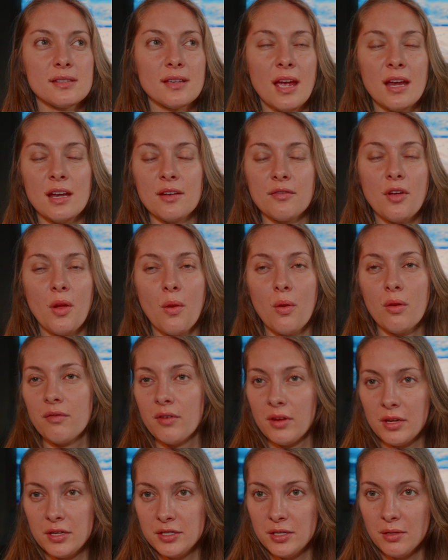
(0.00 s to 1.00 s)
kind of go
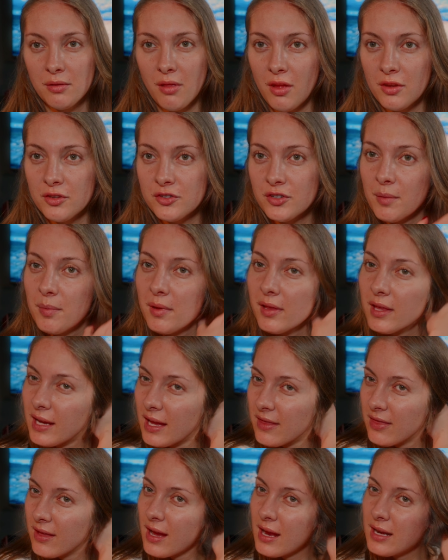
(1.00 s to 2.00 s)
over and do laundry, but like
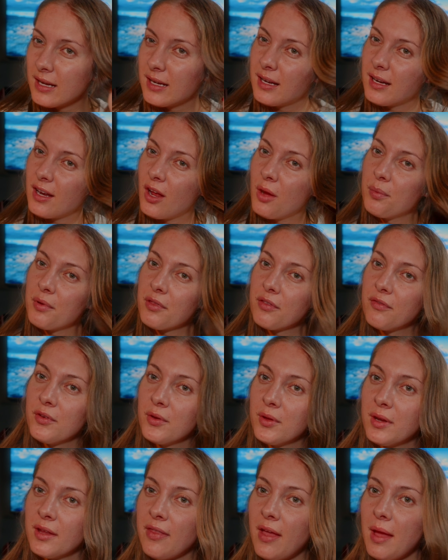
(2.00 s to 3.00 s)
I think I needed help with
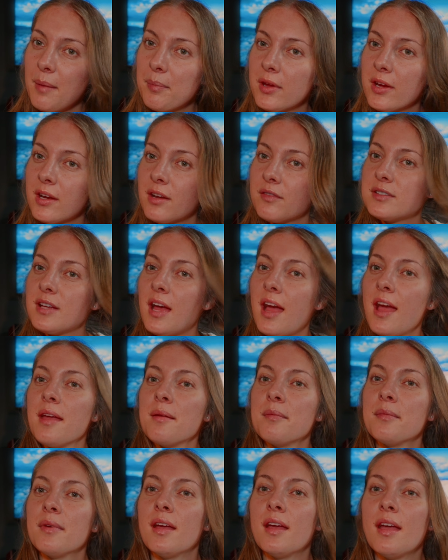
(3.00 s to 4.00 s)
food at that period of
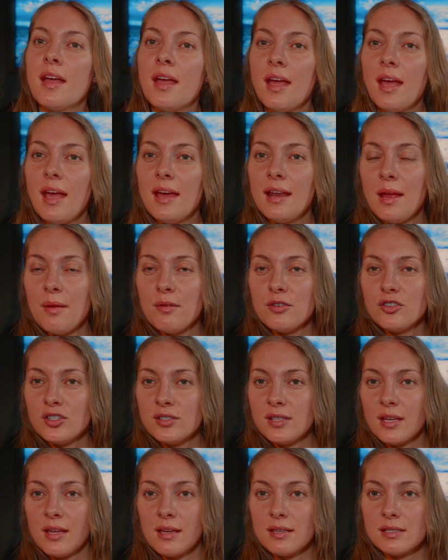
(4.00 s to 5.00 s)
time. And I was
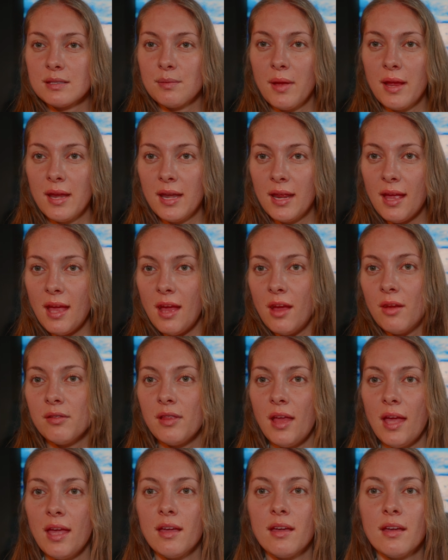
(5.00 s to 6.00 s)
just like explaining how
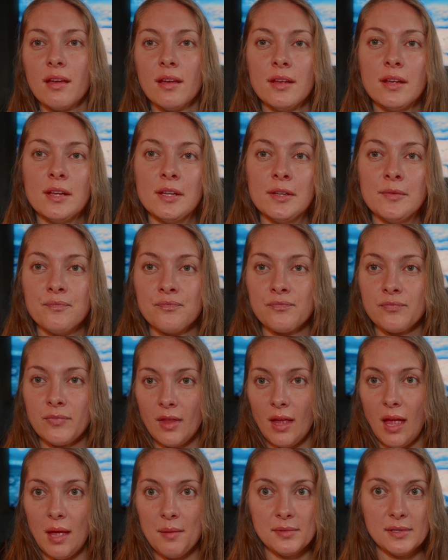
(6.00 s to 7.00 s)
like
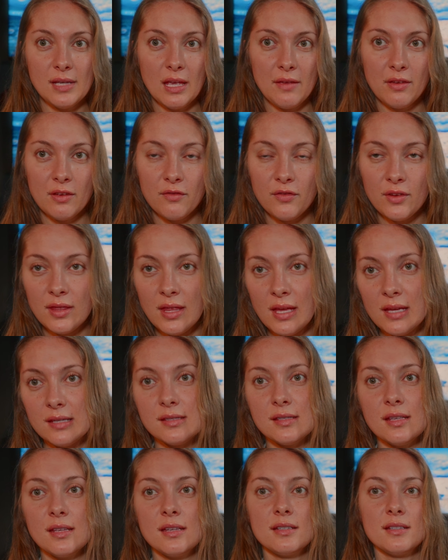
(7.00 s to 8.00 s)
I'm saving for
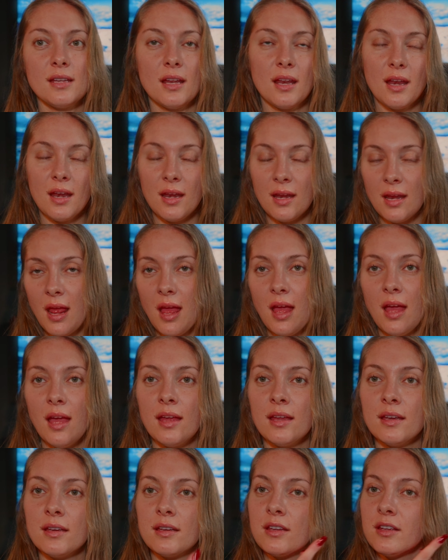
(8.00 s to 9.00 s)
this and
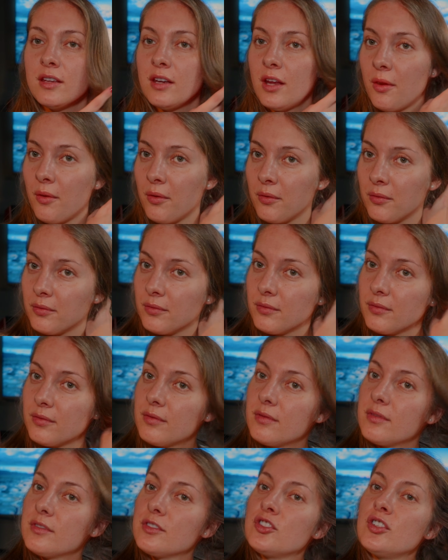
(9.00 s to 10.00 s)
and, you know,
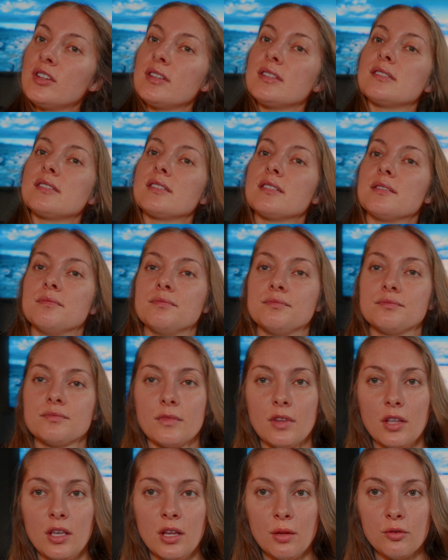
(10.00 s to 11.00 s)
just,
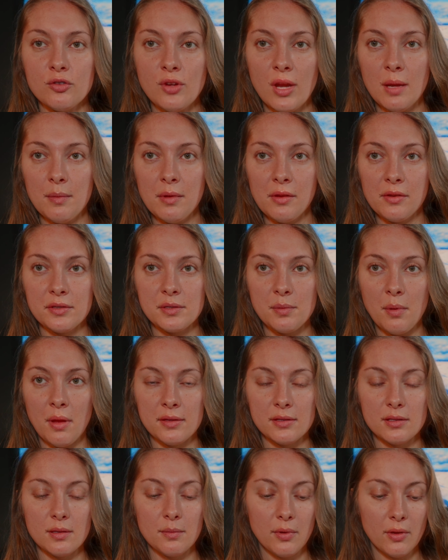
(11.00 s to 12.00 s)
you know, trying to be
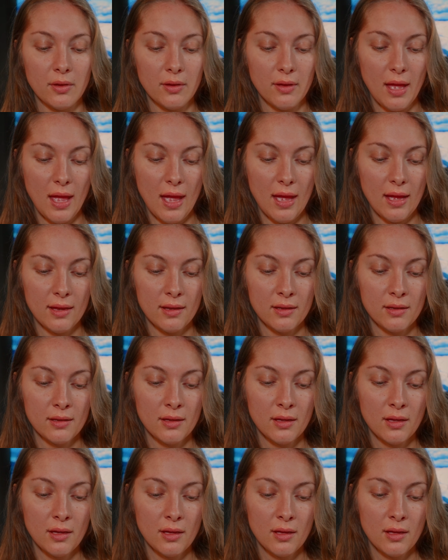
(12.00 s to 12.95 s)
responsible. And